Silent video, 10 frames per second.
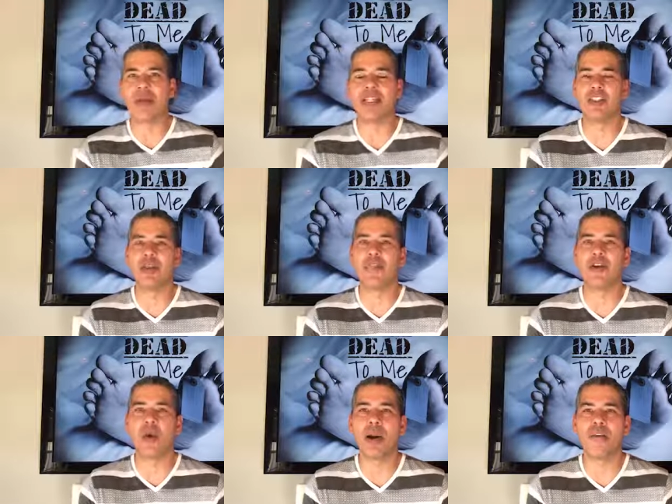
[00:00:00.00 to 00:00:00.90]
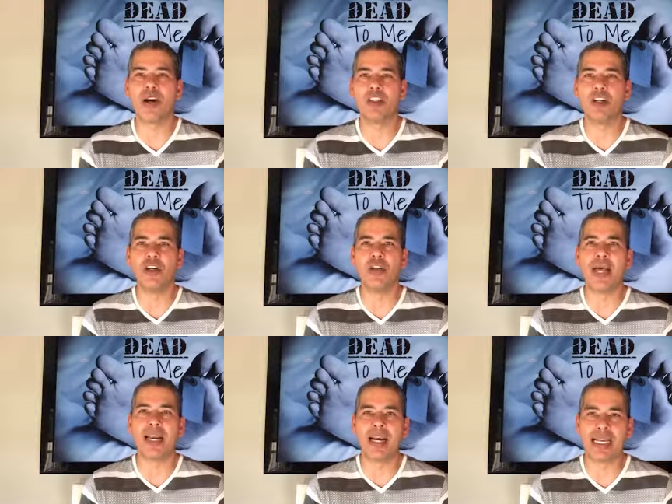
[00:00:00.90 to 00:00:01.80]
And so definitely want to invite you to do
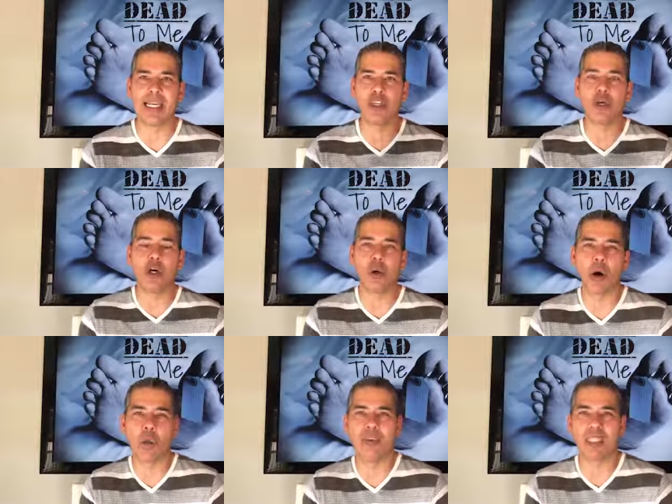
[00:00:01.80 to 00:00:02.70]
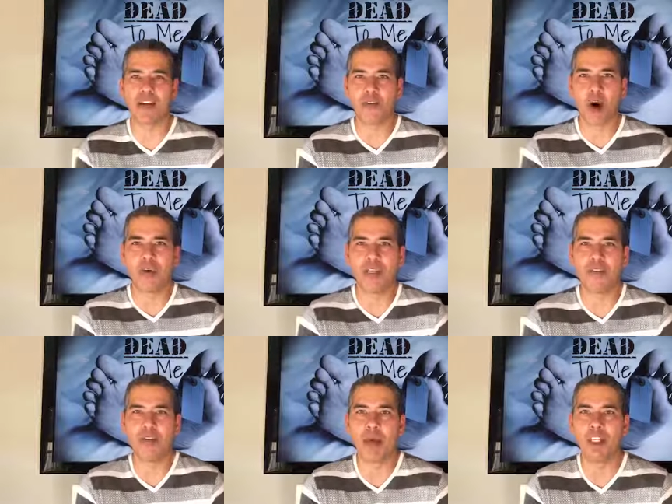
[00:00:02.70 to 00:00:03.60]
that. Again, you can go to our website for all the
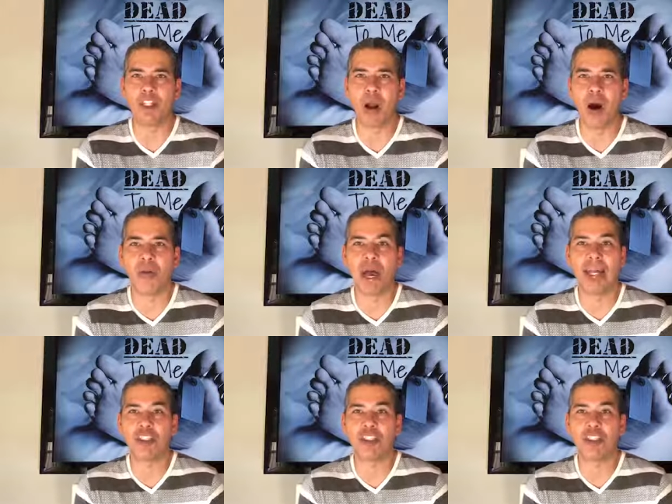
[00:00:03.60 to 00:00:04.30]
information on that.